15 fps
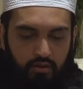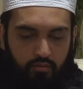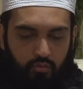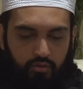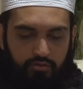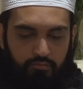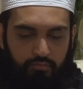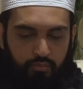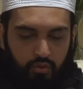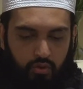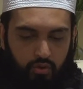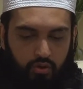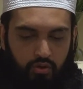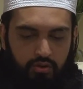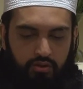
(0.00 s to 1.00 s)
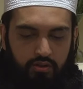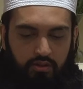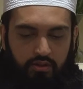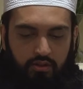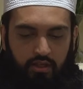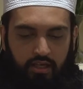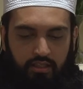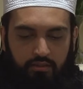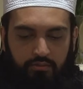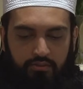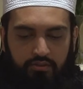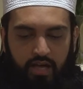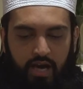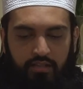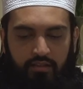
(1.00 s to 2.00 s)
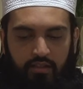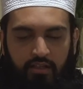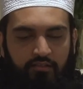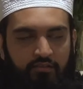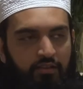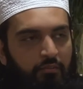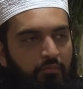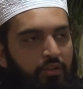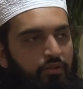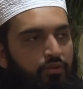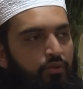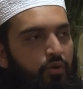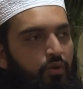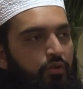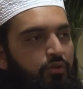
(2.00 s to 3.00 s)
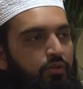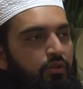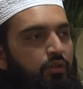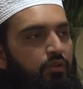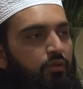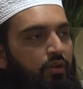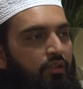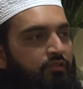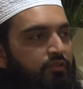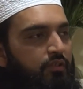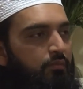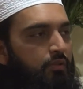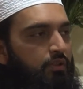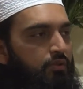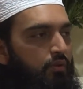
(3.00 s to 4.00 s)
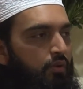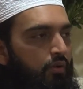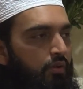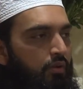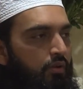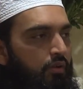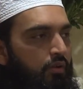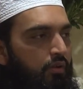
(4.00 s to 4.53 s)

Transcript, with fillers: was broad, and he was neither extremely short nor extremely tall.